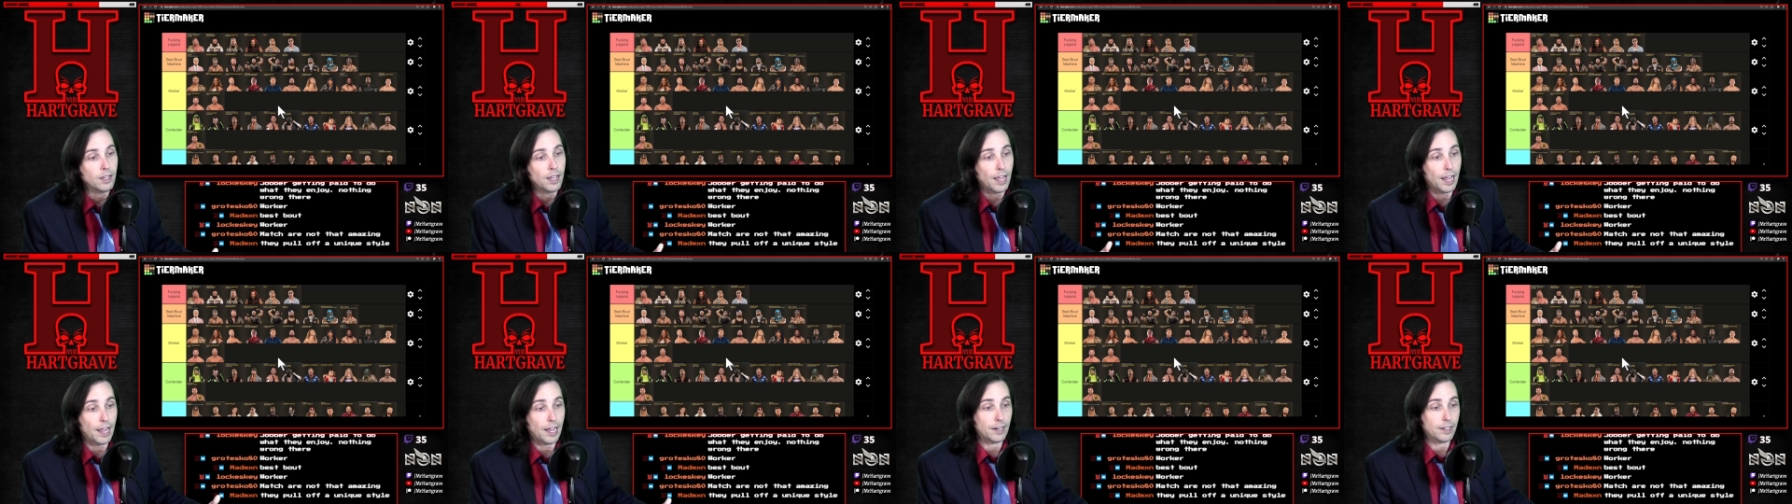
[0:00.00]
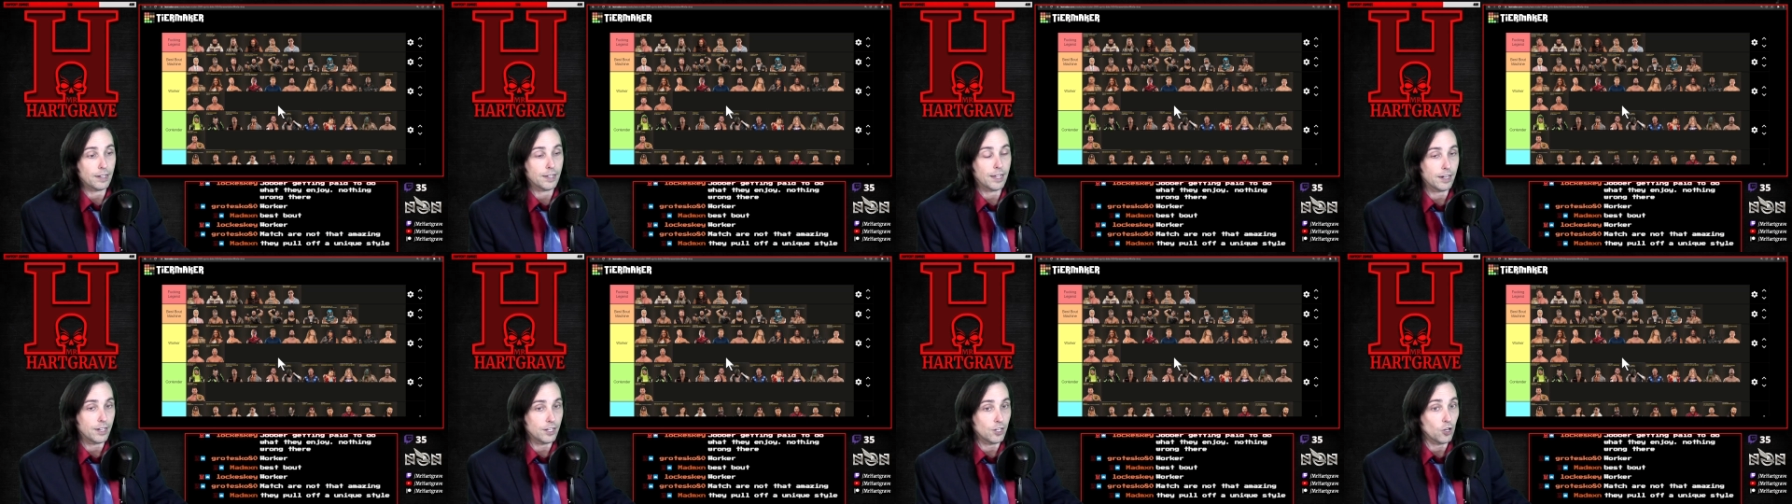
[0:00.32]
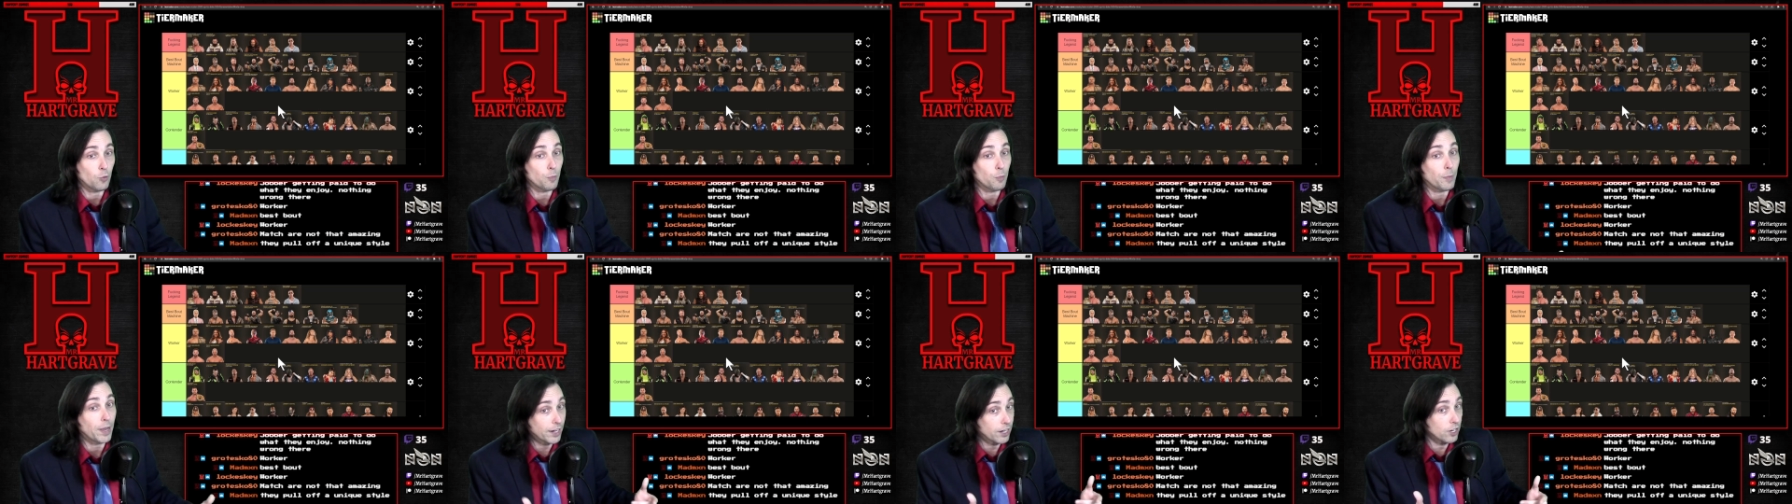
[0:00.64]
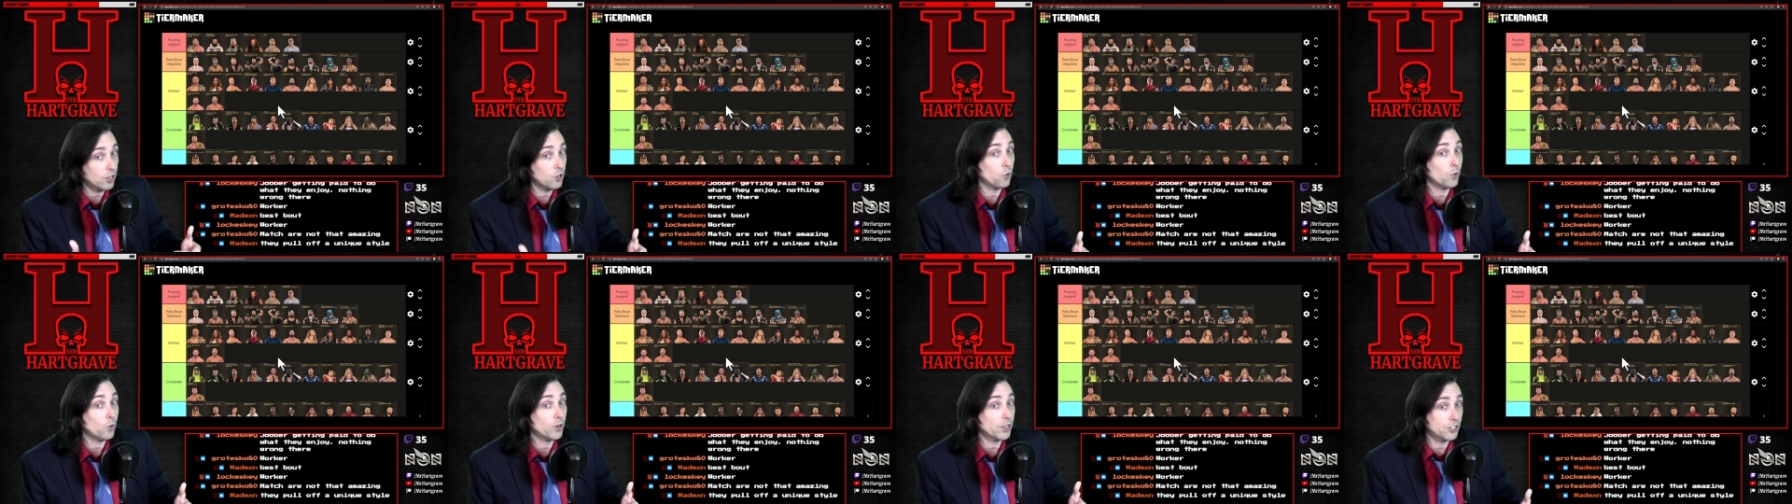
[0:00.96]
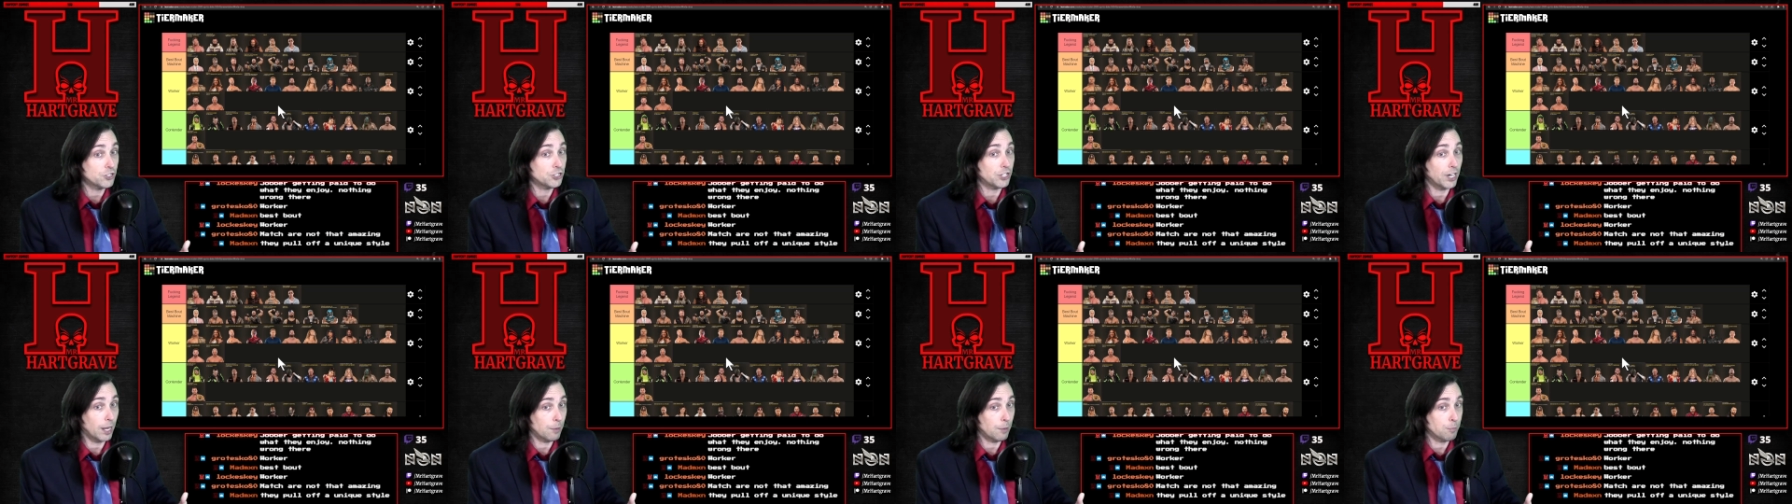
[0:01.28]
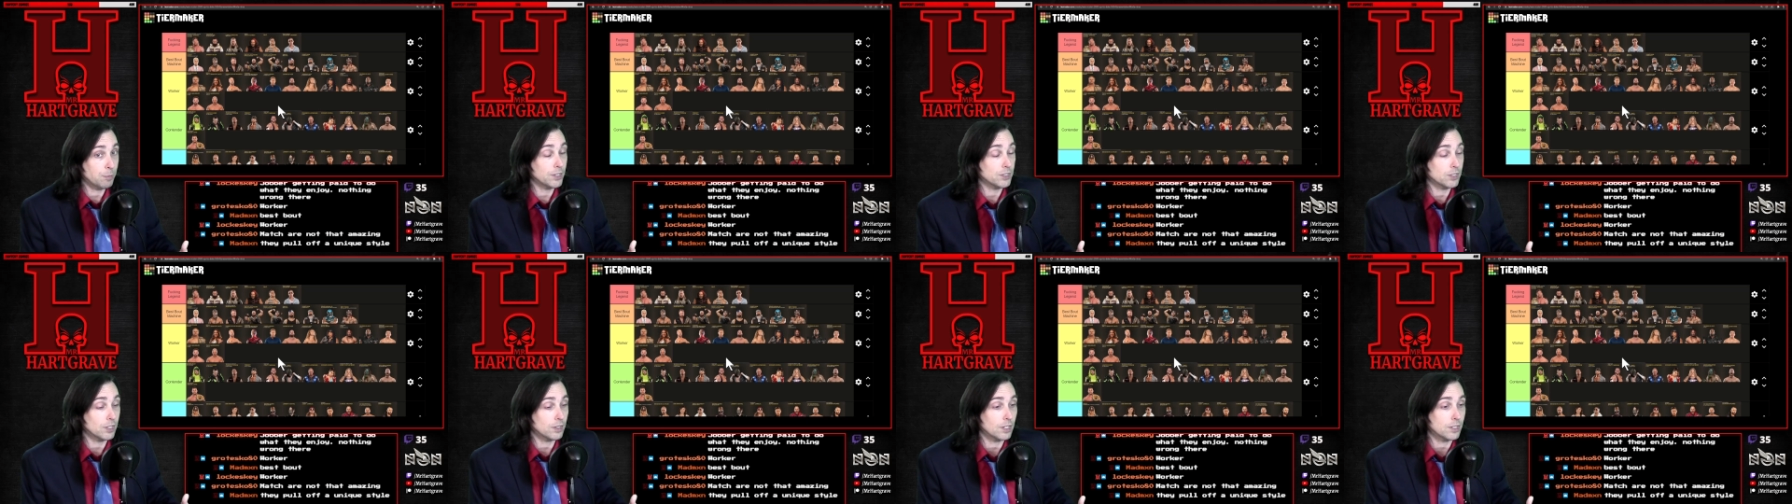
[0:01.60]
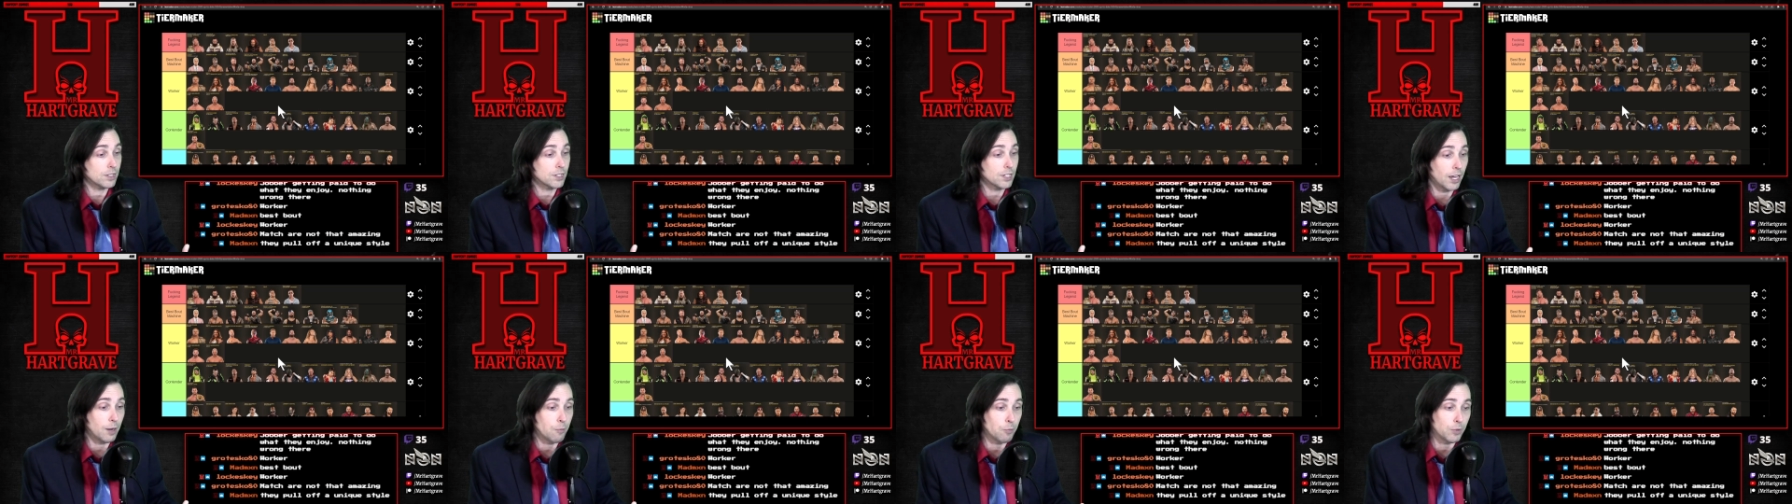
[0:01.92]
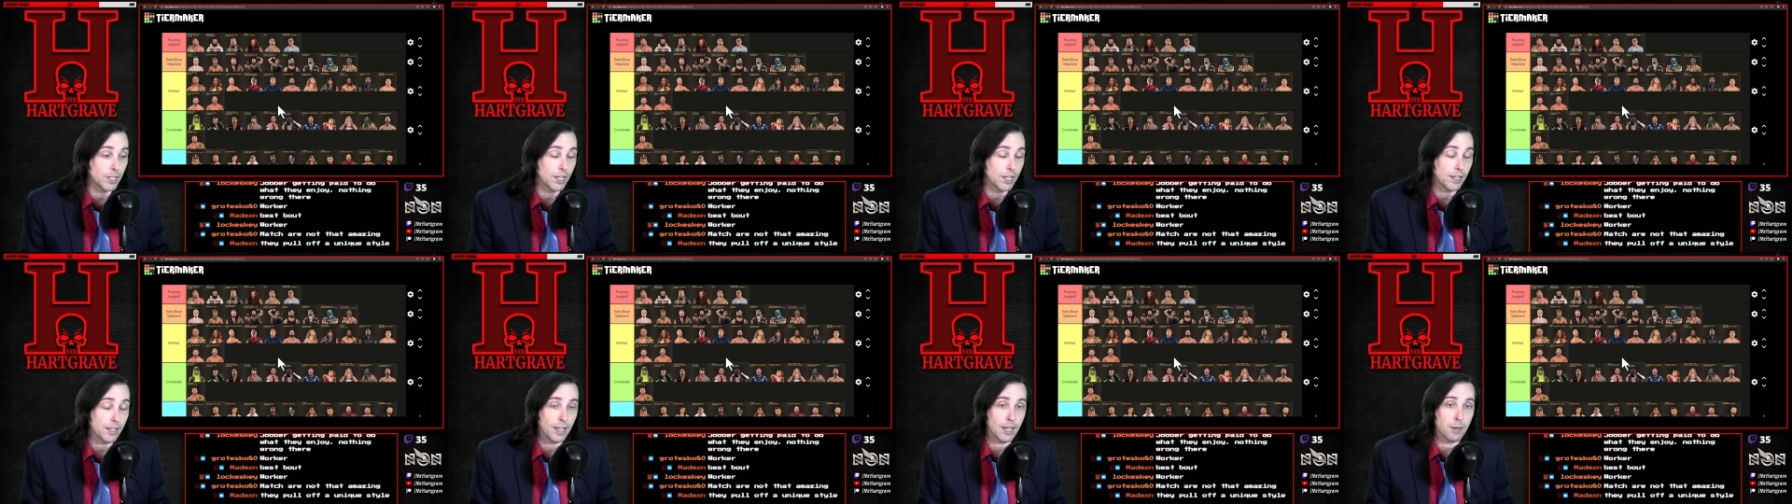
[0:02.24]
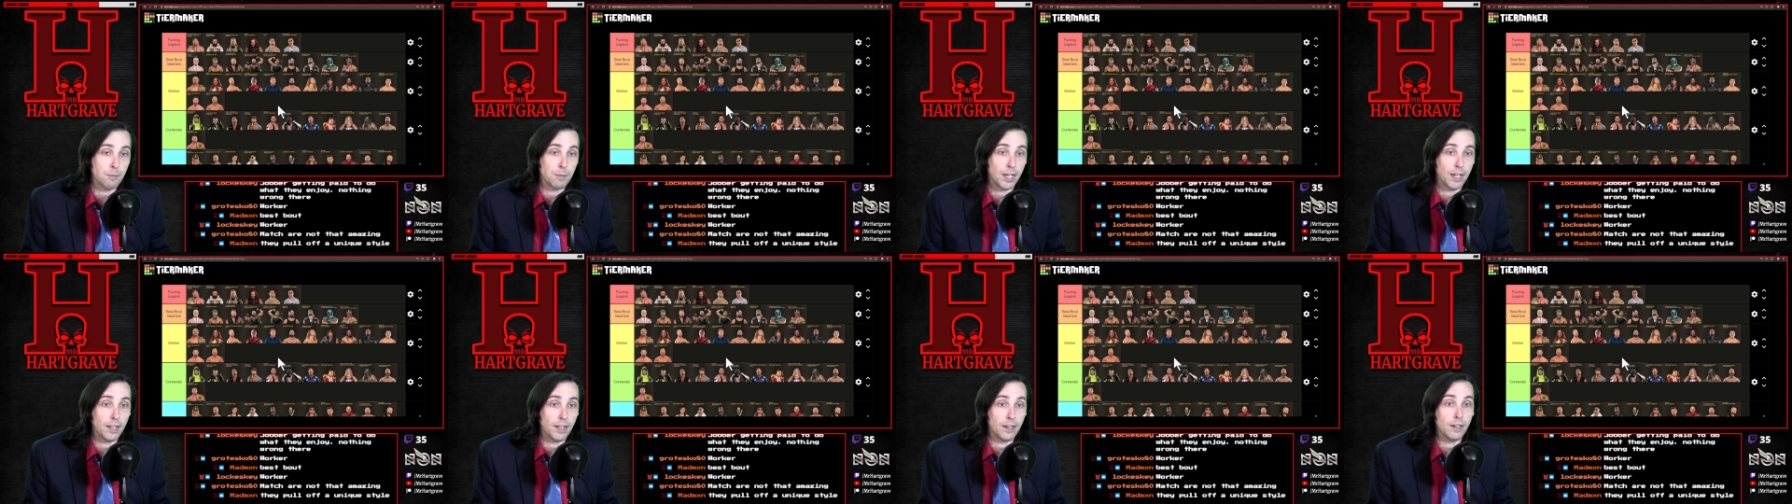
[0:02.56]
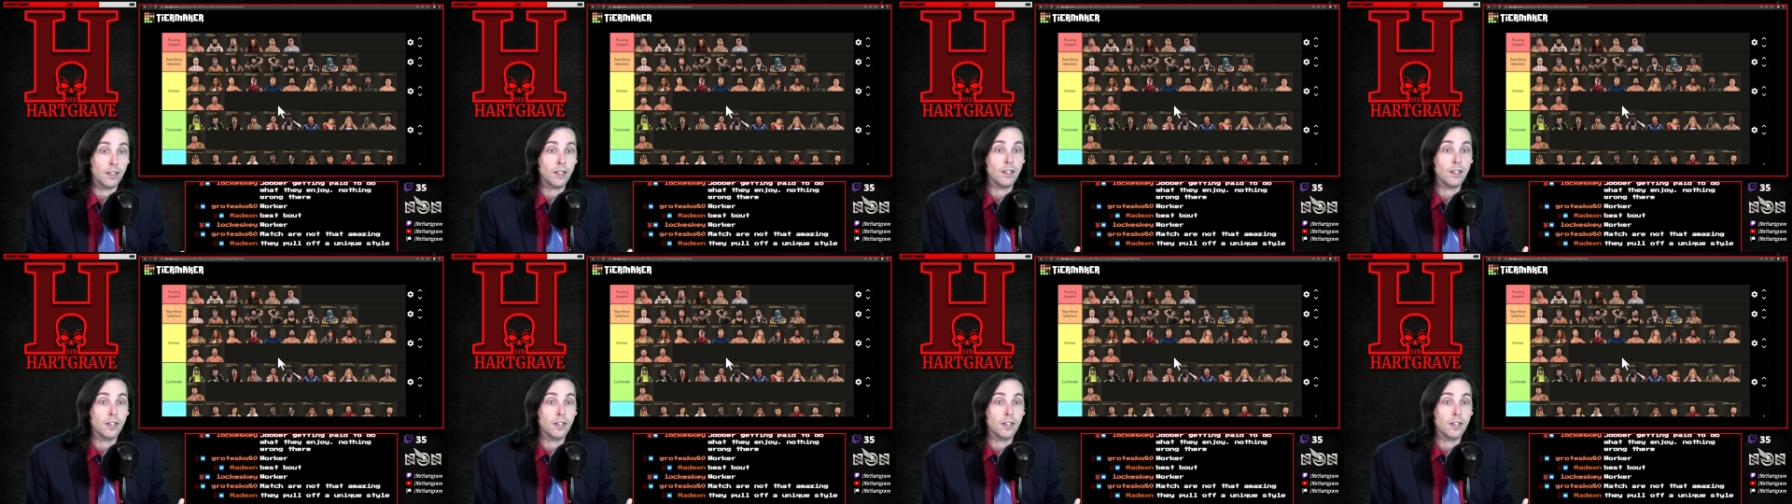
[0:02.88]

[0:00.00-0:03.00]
and Kenny Omega, who were the champions at the time when they came in,